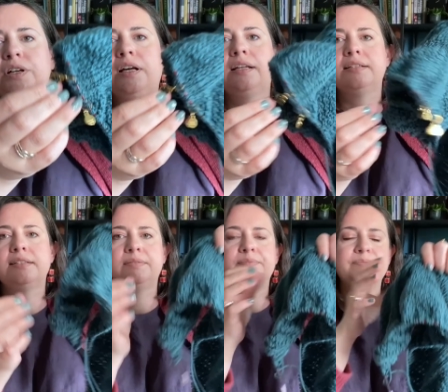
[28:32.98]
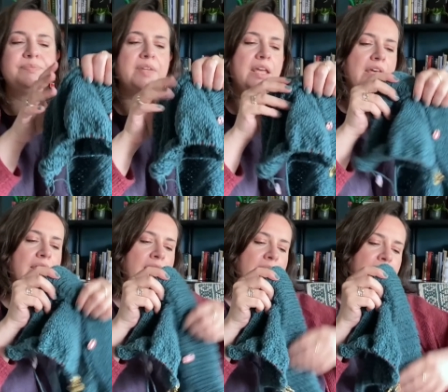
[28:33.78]
colours.
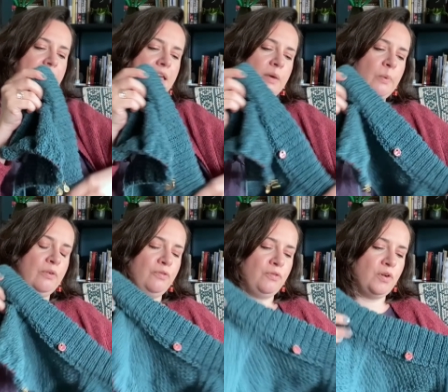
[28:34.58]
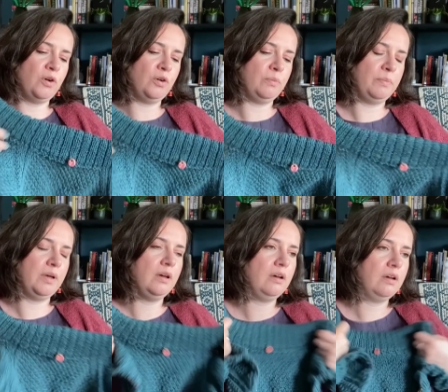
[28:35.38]
They were from,
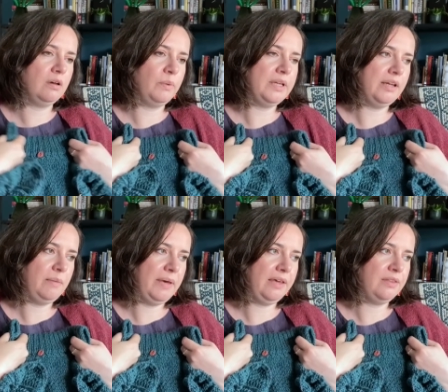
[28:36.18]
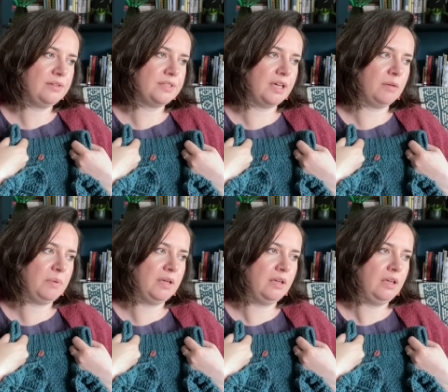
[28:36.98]
oh, where did I pick those up?
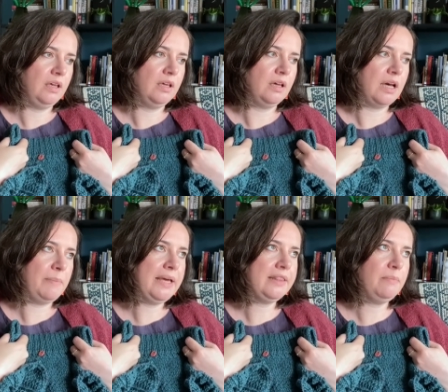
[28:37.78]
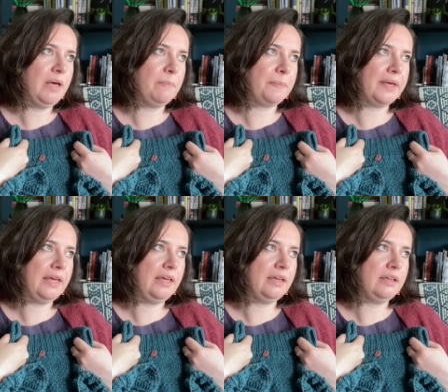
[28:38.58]
I picked them up
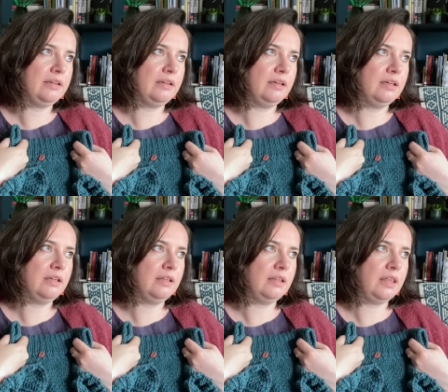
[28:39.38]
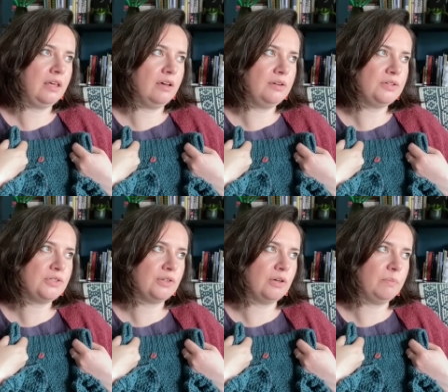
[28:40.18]
in a yarn
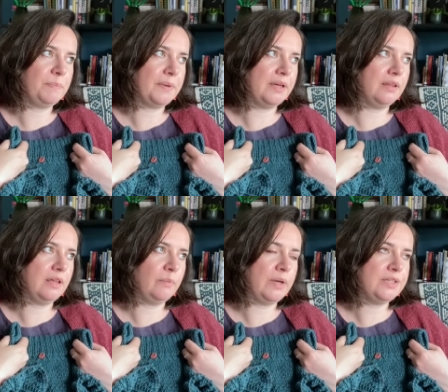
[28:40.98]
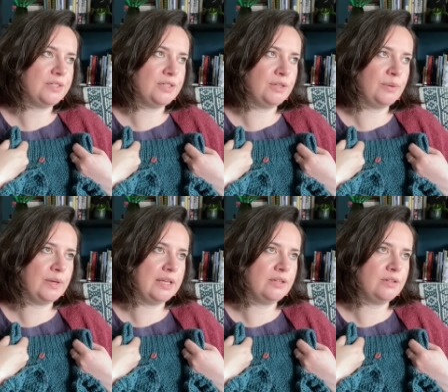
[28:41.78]
shop I went to
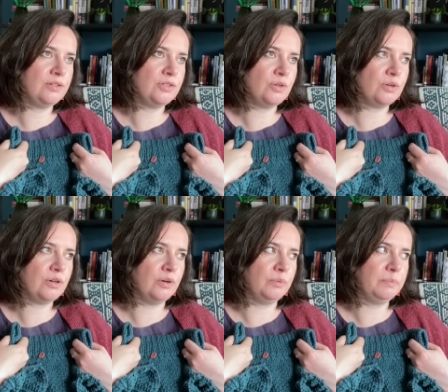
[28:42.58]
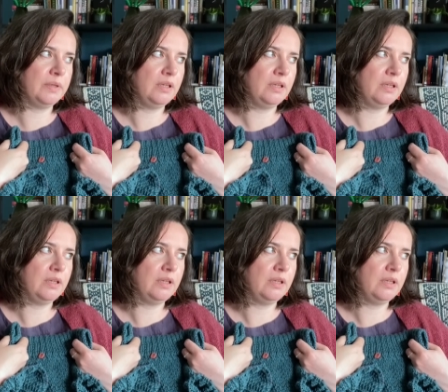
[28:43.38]
in Stockholm,